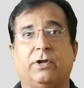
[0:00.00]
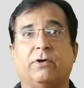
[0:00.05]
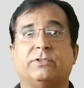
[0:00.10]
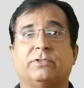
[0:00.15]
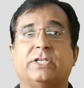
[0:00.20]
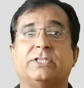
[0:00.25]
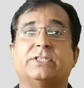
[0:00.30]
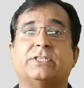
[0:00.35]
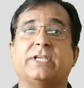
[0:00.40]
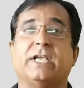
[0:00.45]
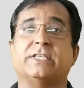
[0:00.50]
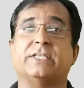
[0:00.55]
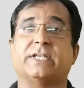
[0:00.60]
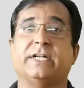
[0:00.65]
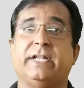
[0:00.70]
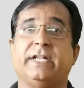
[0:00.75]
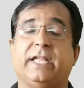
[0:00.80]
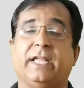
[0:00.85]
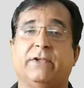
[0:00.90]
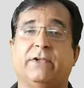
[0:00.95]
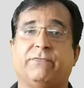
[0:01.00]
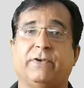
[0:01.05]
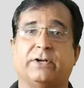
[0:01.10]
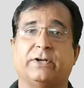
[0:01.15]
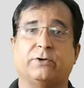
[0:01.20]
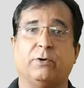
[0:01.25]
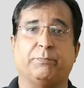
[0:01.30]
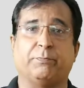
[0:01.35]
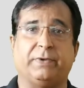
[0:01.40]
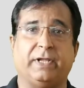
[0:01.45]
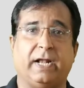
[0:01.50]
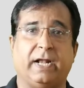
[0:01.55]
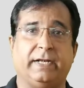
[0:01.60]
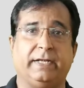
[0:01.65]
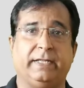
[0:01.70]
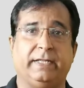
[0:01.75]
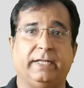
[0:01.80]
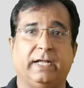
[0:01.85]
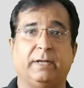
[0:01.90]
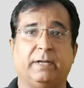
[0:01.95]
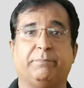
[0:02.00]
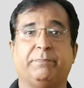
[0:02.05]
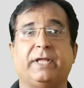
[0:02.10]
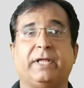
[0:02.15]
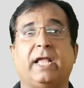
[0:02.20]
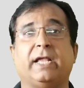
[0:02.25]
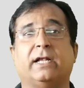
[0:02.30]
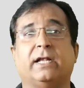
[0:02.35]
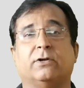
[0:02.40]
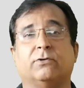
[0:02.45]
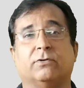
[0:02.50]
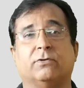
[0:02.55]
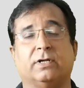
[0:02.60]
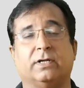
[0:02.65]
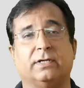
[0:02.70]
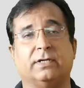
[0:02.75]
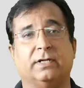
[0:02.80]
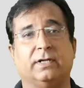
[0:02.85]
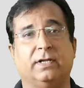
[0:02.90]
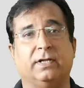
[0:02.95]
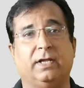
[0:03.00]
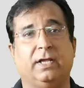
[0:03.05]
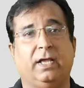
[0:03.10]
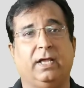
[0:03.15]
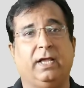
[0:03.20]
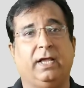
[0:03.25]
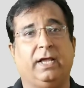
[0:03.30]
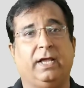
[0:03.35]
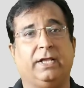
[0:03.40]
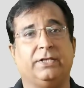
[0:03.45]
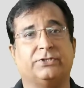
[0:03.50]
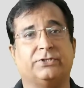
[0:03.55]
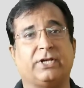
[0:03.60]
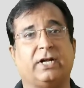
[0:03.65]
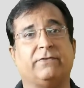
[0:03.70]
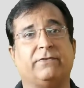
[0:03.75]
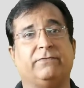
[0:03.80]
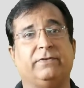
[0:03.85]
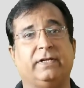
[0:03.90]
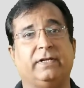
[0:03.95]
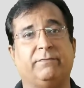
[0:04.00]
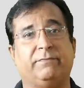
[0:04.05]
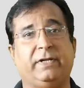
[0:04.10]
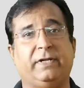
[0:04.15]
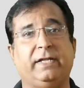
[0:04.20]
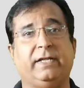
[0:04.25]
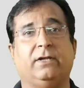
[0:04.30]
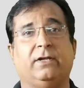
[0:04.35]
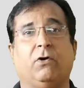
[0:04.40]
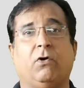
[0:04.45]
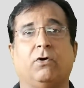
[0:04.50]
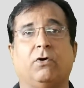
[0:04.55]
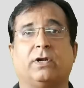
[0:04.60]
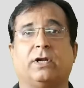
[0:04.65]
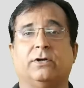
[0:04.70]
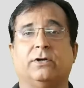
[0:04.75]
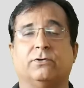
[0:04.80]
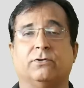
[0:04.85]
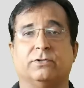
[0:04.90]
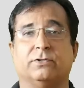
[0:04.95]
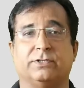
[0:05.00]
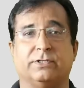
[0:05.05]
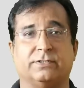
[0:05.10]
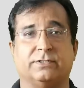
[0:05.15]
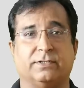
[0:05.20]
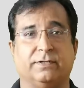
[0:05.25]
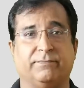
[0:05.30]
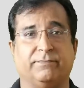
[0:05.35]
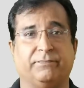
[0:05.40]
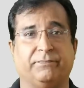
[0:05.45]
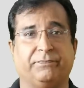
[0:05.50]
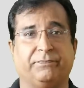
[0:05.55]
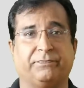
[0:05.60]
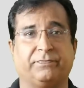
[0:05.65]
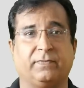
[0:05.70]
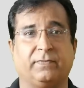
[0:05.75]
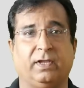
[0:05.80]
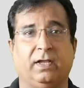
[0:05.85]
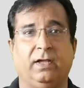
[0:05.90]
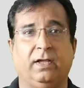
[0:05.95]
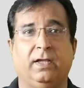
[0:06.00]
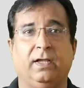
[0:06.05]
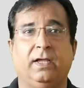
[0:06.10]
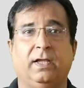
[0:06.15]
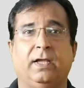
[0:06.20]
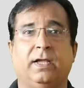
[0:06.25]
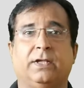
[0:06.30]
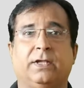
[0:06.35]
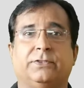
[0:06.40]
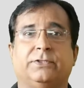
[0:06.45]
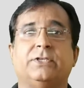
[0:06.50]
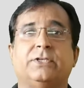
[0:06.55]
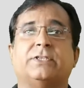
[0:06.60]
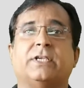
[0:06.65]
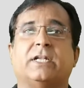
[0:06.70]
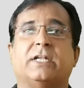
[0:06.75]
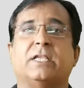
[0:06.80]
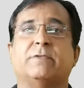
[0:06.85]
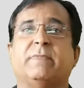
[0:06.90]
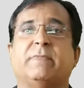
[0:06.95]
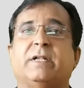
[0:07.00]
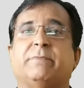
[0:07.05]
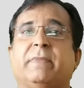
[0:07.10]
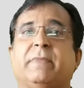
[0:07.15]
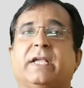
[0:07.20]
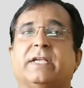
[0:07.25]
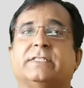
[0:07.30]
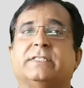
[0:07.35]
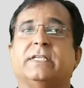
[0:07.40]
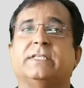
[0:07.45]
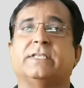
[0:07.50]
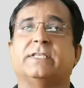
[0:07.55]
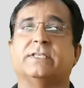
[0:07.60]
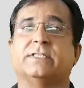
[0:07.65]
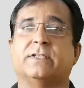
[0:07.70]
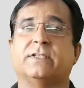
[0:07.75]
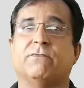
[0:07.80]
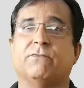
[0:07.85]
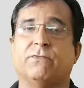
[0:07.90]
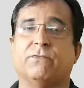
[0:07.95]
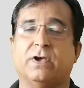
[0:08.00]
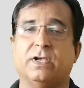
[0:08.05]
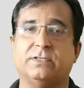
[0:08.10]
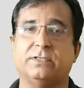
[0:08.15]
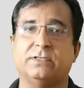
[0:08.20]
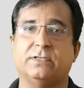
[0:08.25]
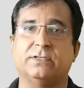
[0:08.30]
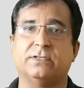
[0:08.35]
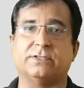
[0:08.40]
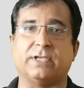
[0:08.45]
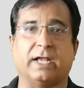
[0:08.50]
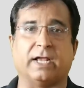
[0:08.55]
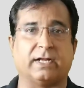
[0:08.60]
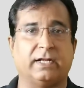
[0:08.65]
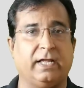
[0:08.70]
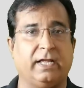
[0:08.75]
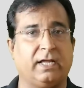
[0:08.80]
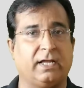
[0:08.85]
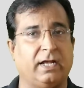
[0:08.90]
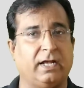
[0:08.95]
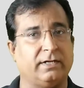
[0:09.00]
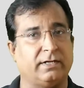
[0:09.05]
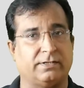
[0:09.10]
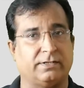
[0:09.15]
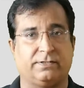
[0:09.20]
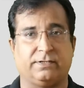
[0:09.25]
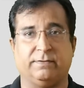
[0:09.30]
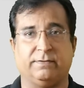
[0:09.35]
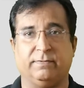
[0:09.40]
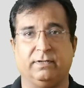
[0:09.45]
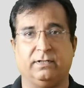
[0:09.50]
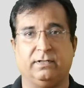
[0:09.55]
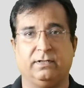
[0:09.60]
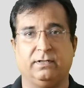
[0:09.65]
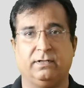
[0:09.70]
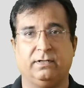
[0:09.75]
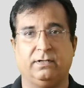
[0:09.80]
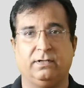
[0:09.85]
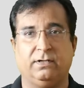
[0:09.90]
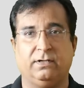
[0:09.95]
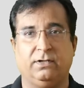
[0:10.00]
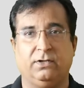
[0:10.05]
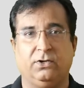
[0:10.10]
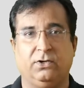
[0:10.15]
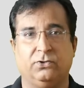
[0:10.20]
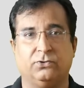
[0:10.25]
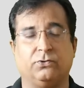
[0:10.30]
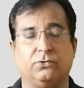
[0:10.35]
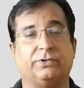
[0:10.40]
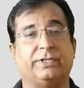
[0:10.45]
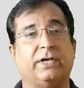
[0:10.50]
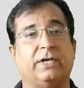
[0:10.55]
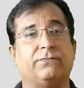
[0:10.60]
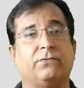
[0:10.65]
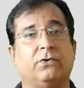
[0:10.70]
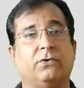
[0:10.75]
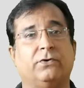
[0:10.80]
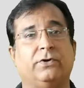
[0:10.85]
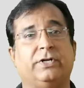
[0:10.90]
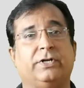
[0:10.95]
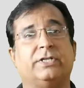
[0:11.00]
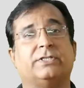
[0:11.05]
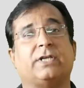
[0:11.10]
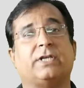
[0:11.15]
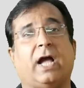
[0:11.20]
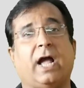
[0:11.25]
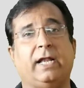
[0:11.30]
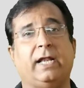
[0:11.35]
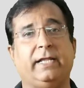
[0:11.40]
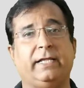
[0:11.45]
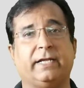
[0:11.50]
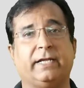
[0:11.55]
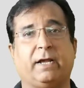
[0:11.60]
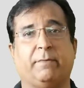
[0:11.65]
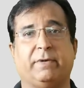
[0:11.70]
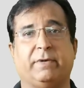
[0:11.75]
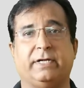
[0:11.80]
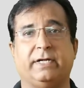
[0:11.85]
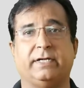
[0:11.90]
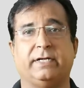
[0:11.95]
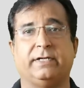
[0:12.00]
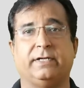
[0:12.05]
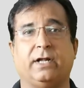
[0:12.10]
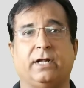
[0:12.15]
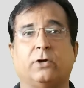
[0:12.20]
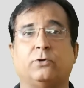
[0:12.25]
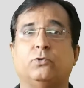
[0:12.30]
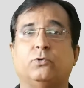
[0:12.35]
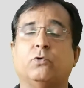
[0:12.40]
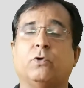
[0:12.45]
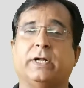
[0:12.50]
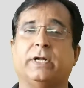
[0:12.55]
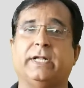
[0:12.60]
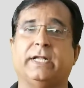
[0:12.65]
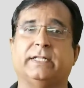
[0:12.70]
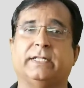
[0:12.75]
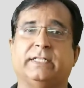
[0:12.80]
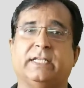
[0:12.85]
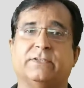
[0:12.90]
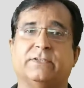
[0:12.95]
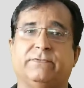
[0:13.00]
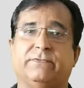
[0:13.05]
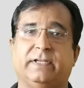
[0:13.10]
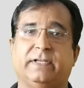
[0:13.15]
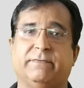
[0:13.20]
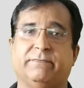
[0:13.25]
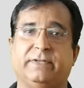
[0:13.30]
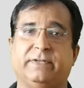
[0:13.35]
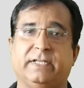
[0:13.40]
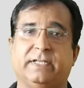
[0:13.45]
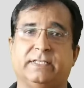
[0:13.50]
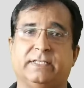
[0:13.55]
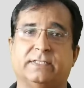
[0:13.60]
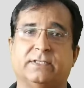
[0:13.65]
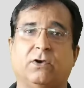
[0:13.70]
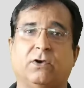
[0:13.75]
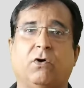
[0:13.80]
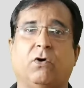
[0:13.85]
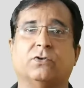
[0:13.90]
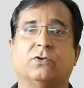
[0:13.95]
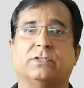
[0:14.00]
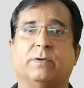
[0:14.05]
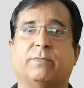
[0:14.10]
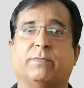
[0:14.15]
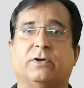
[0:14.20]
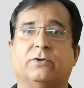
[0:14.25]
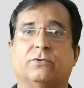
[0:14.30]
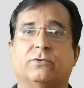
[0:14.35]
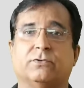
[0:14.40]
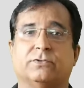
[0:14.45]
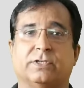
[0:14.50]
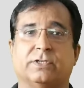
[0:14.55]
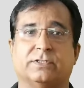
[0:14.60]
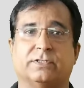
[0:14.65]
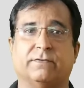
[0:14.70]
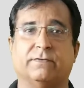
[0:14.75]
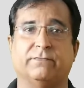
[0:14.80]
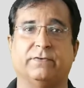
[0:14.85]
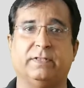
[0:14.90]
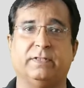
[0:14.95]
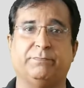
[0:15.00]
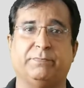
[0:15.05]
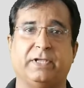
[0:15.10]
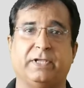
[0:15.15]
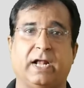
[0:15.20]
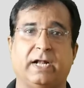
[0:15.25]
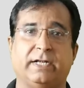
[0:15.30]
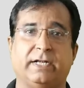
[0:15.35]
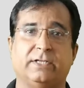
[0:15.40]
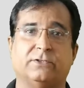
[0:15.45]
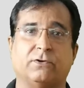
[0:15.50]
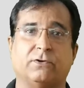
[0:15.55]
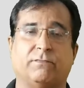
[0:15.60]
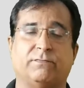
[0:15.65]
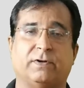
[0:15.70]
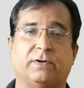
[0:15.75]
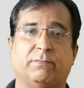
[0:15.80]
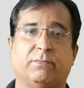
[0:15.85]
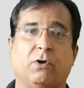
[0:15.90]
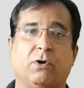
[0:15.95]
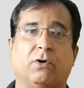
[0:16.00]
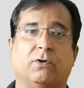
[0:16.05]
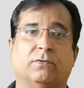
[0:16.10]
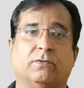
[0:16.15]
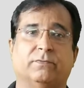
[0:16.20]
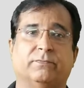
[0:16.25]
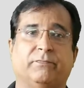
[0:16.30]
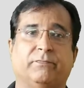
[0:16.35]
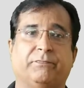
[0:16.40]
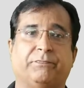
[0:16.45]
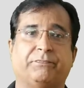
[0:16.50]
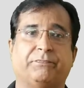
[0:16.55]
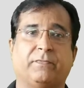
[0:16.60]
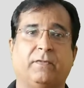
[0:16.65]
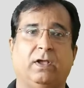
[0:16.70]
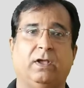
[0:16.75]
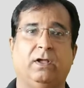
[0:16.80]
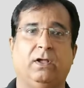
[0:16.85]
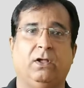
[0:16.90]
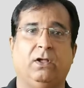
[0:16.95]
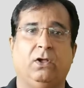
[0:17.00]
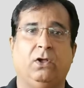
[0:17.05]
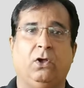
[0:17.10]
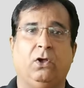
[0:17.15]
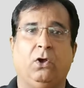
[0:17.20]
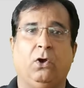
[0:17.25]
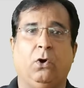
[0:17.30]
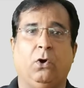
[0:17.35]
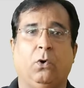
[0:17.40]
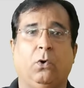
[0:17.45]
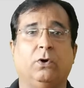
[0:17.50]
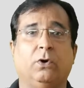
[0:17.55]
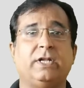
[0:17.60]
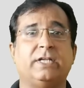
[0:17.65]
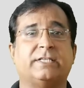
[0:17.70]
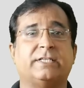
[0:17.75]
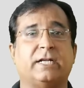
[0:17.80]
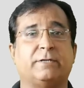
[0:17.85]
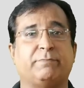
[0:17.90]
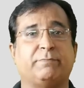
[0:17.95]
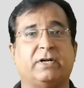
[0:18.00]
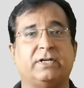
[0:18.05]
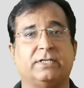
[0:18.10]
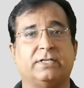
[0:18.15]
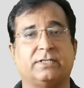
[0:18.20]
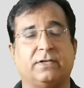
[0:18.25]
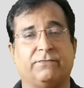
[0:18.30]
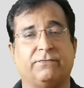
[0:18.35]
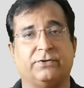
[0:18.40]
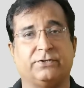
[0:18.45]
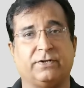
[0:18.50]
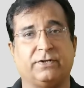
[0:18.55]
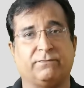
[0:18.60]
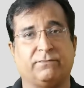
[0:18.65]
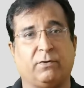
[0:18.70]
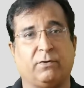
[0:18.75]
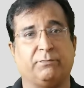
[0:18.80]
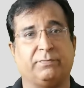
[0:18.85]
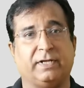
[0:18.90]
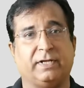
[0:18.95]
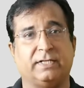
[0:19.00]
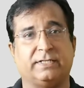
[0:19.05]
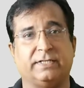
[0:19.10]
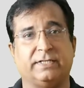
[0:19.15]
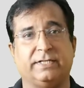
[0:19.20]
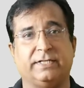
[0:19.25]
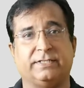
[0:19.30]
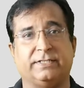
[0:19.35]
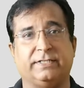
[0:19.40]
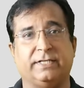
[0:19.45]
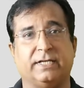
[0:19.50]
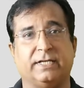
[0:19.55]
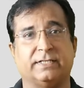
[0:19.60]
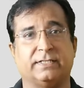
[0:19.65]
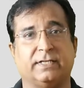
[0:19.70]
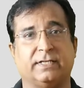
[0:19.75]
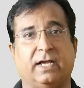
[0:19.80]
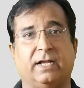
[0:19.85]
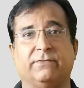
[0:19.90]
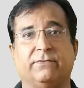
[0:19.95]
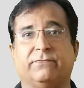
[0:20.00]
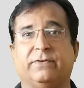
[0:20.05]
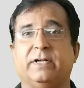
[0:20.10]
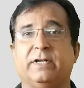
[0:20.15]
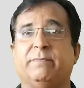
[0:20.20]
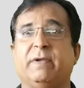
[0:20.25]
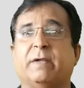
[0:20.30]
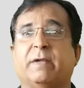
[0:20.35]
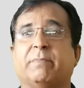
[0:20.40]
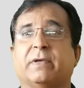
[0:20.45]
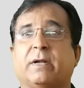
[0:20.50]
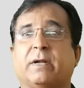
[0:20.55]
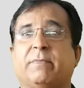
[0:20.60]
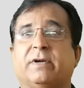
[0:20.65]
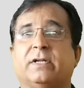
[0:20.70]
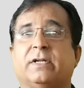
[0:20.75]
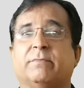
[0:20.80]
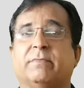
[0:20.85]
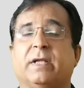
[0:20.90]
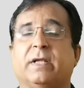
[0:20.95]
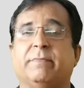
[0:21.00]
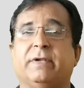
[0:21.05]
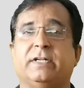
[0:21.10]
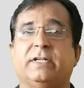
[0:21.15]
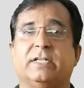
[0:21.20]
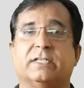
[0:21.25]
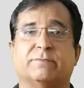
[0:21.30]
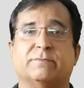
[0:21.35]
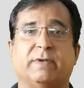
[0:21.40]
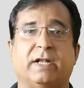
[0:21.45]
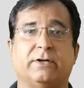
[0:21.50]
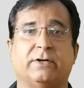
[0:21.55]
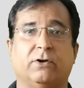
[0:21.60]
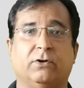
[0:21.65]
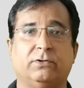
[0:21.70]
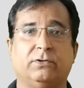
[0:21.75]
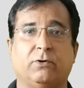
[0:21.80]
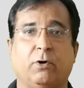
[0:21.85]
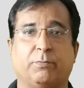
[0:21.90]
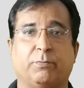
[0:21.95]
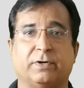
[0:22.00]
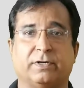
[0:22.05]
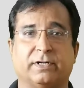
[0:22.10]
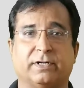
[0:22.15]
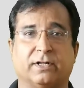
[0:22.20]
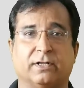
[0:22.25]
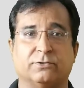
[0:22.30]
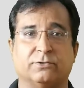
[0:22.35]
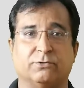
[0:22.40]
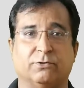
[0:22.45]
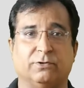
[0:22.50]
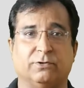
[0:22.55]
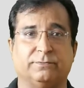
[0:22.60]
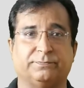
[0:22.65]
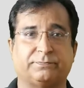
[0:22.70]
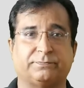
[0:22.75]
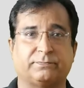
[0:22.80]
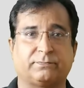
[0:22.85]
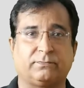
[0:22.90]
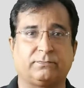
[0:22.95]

Now, this cascading effect of PID and PI controller inside VFD or control system, this arrangement makes the system worse, cyclic and unstable. So therefore, it is highly recommended not to connect VFDs or subcontrol system with PID software block. Only set point is sufficient from PLC DCS and feedback parameter may be displayed on operator console.